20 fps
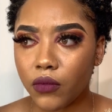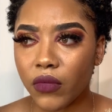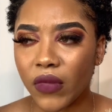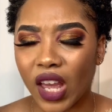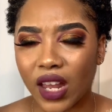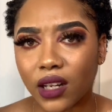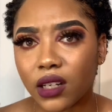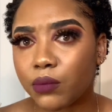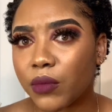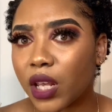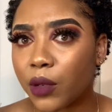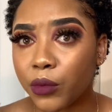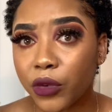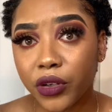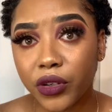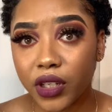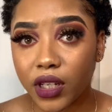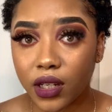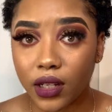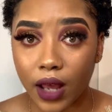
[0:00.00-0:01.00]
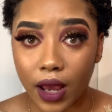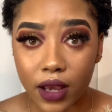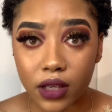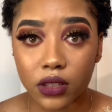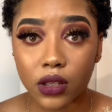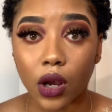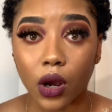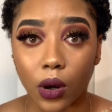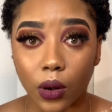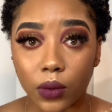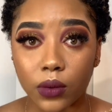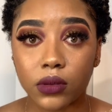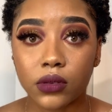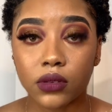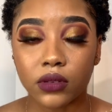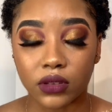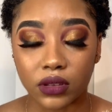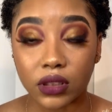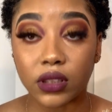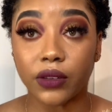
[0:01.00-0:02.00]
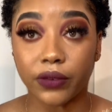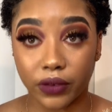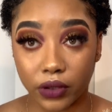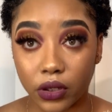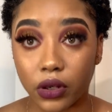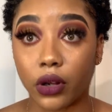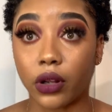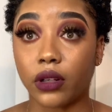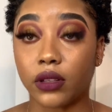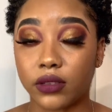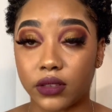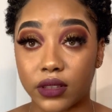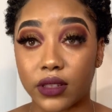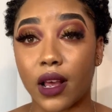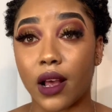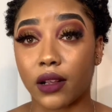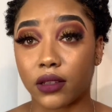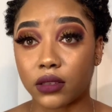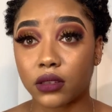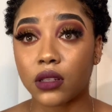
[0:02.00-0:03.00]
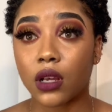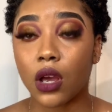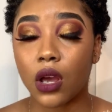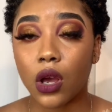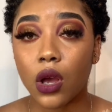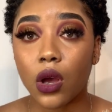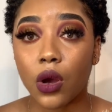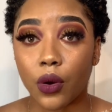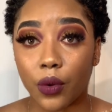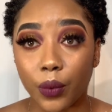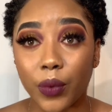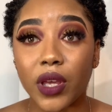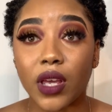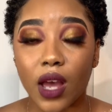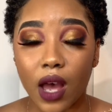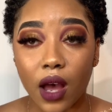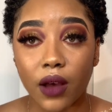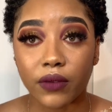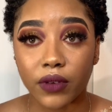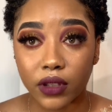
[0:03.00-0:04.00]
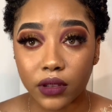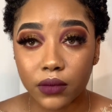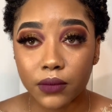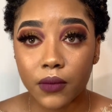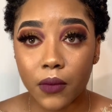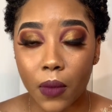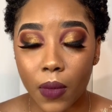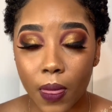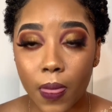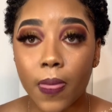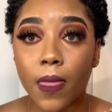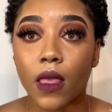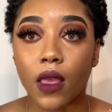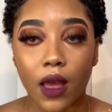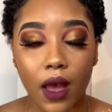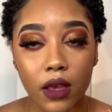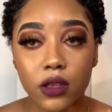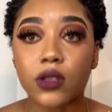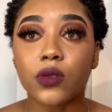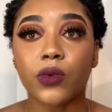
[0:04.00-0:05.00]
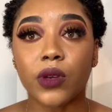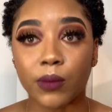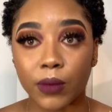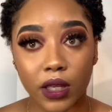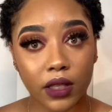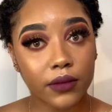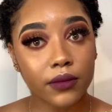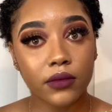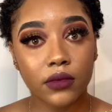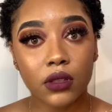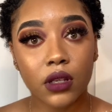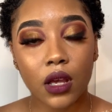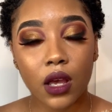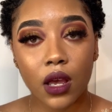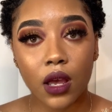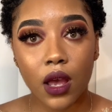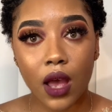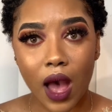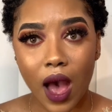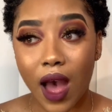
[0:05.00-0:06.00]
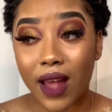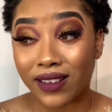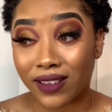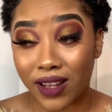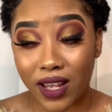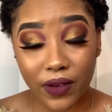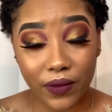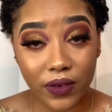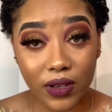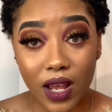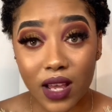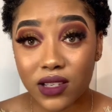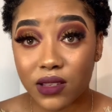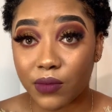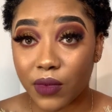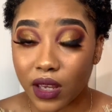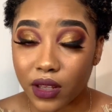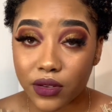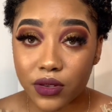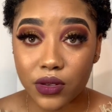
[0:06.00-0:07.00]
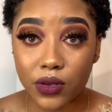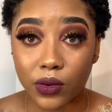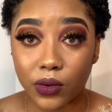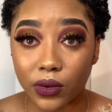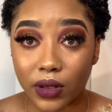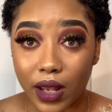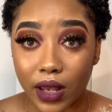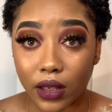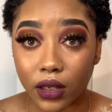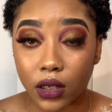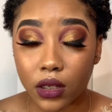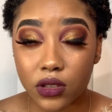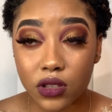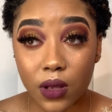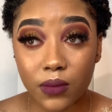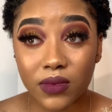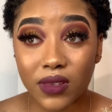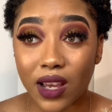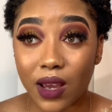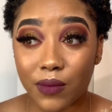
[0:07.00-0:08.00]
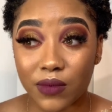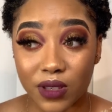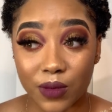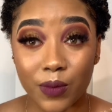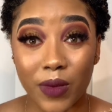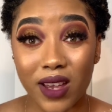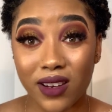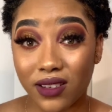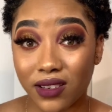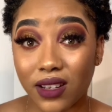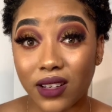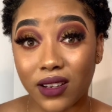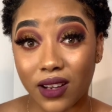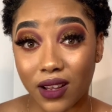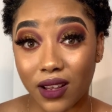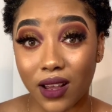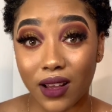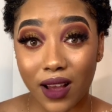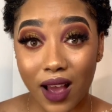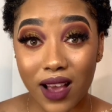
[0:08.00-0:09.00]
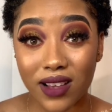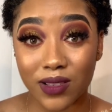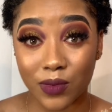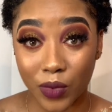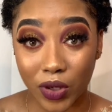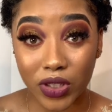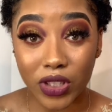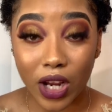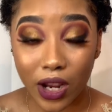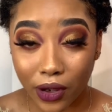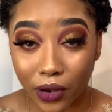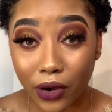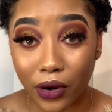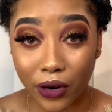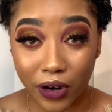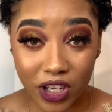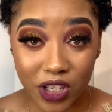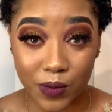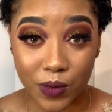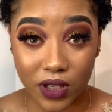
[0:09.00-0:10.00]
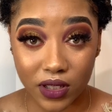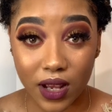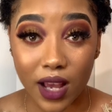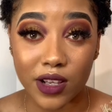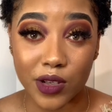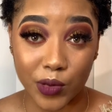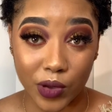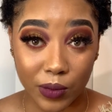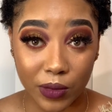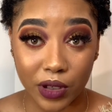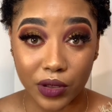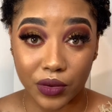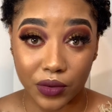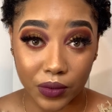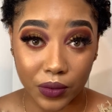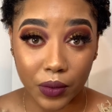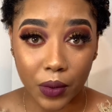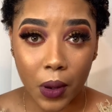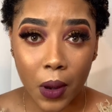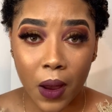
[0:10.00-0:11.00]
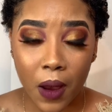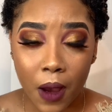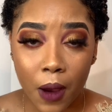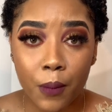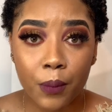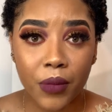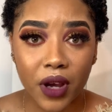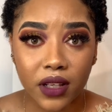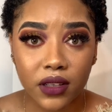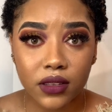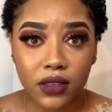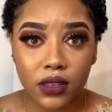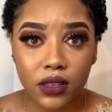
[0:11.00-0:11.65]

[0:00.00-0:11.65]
And it made me realize how difficult that we have it as women, and even as men too. Like, sometimes men need as much encouragement as women do, but